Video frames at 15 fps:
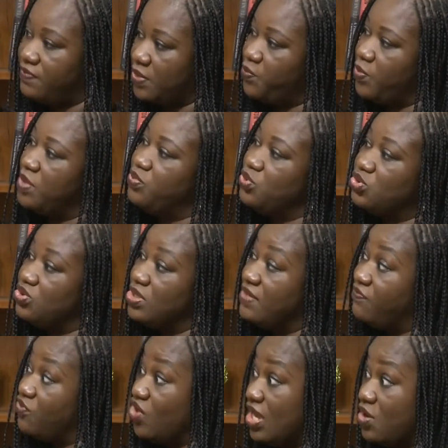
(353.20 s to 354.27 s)
and we're able to give
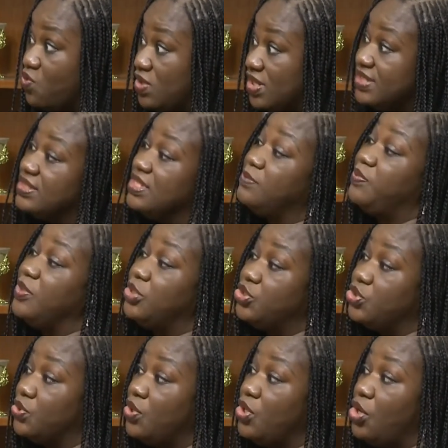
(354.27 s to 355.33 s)
you a holistic
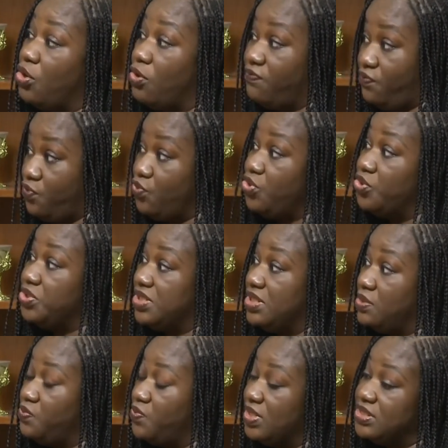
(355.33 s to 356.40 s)
picture of who you're
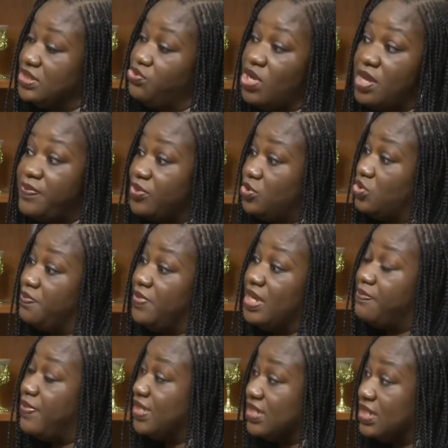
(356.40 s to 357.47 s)
dealing with. You're able to
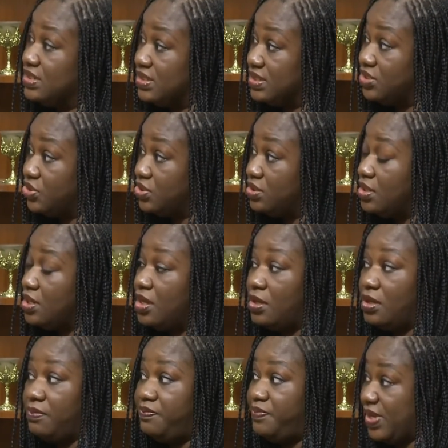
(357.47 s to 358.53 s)
make better decision,
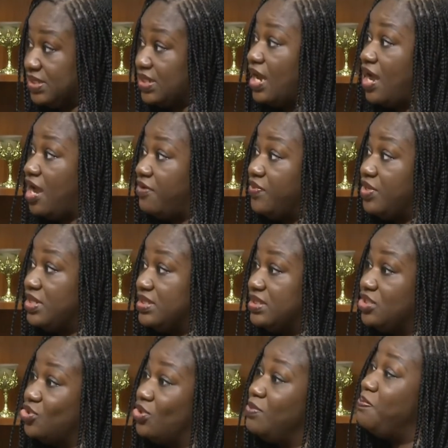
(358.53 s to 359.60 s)
better Wonderful. hiring
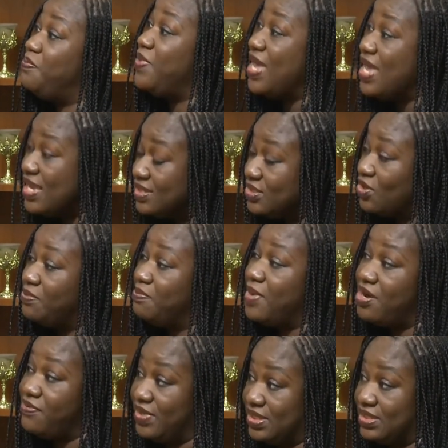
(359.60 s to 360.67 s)
decision Wonderful. based on
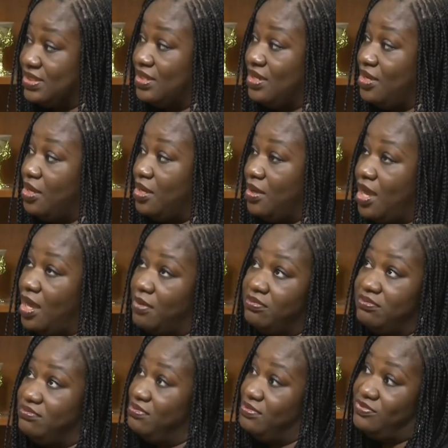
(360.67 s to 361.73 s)
merits. Um,
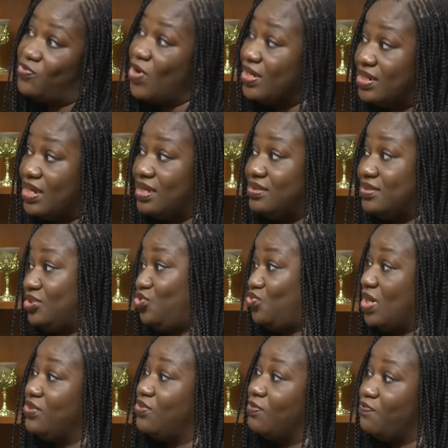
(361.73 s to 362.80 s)
rather than the
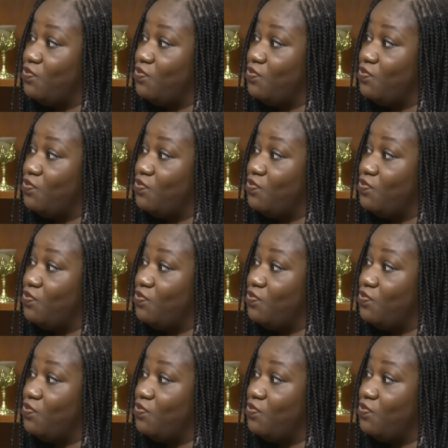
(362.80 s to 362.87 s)
strength of